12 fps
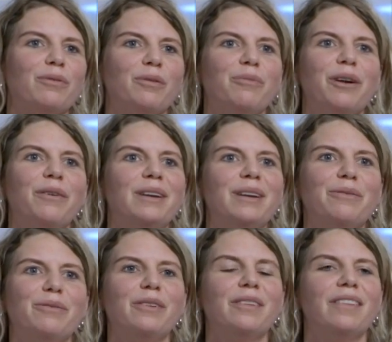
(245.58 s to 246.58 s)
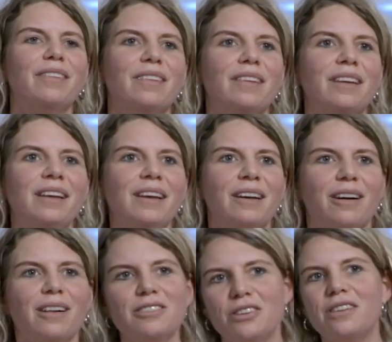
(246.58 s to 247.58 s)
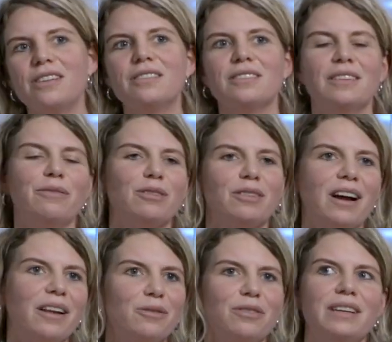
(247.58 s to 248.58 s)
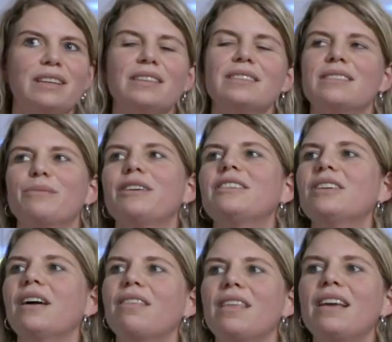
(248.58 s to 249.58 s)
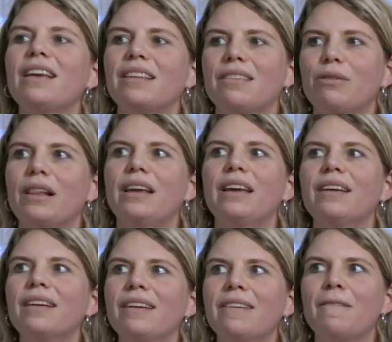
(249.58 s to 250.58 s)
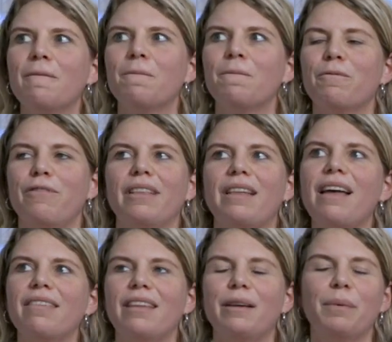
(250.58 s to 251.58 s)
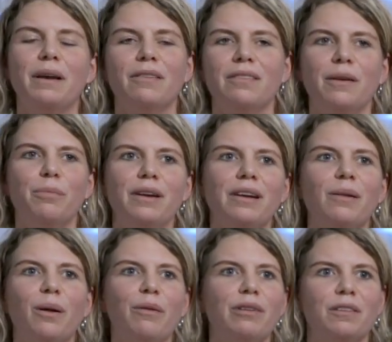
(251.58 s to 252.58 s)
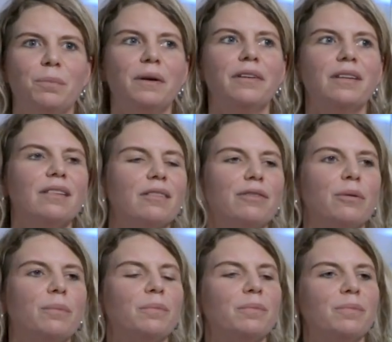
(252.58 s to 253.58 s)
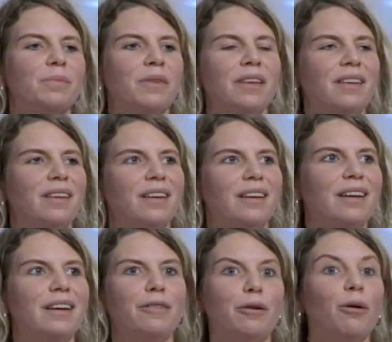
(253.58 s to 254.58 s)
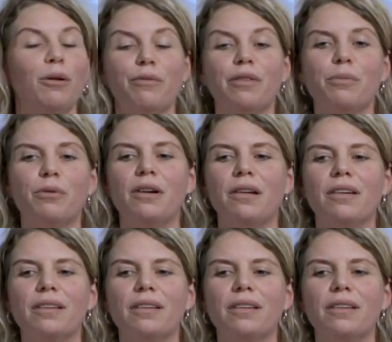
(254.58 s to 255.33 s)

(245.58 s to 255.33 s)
from very different cultures and different countries, which I think is really fantastic because they bring a lot of experience from all over the world.